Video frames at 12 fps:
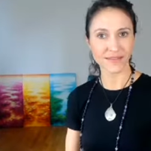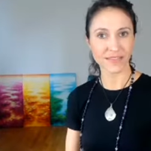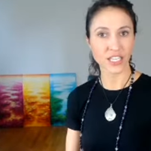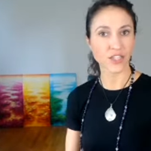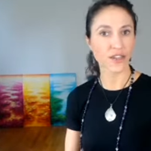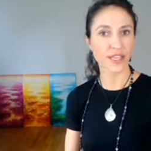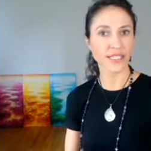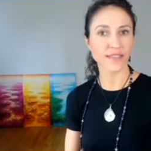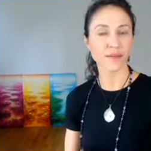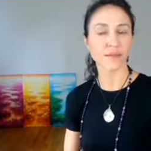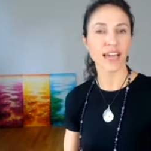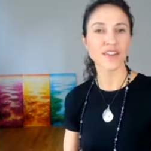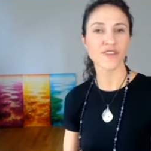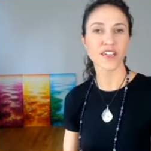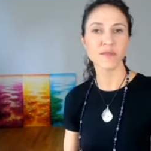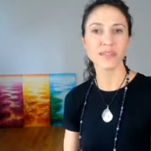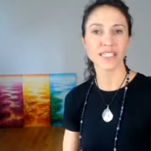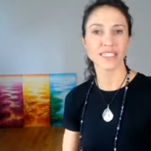These are things that my
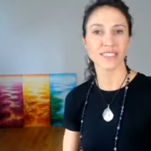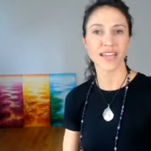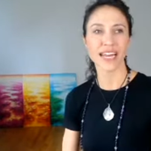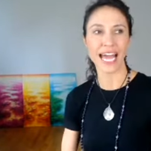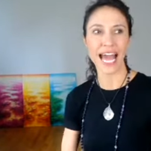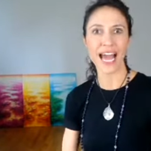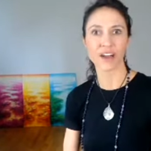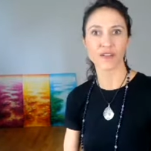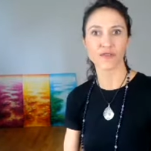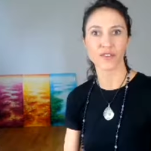family does not have.